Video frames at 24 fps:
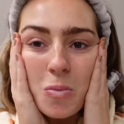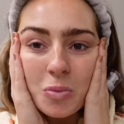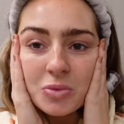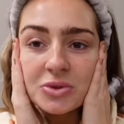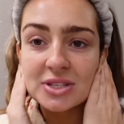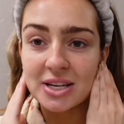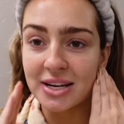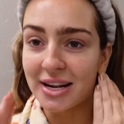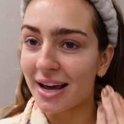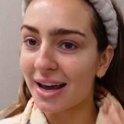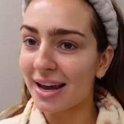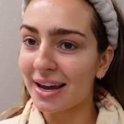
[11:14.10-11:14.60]

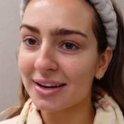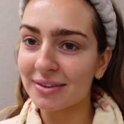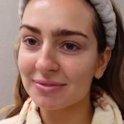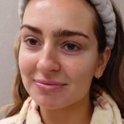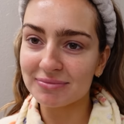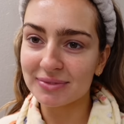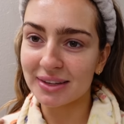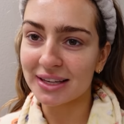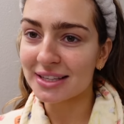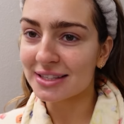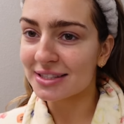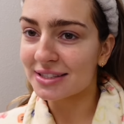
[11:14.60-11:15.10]
today
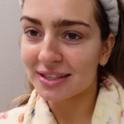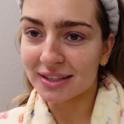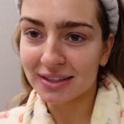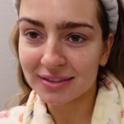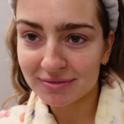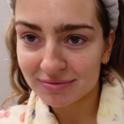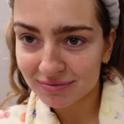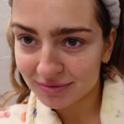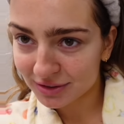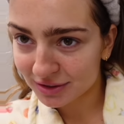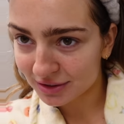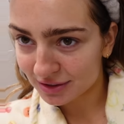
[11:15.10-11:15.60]
needs
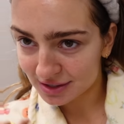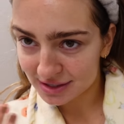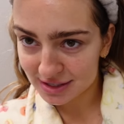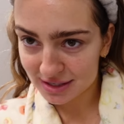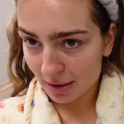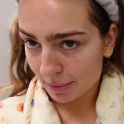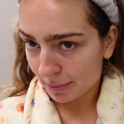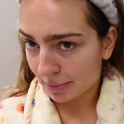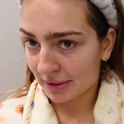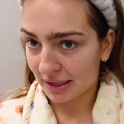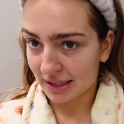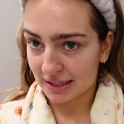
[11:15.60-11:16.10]
to,
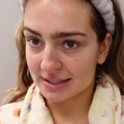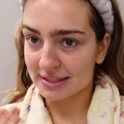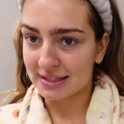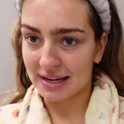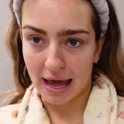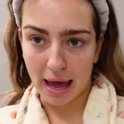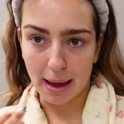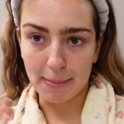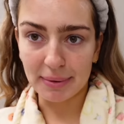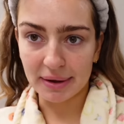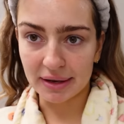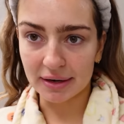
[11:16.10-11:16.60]
something needs to
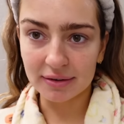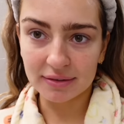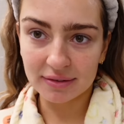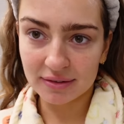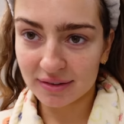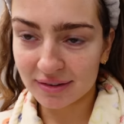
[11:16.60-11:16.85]
happen.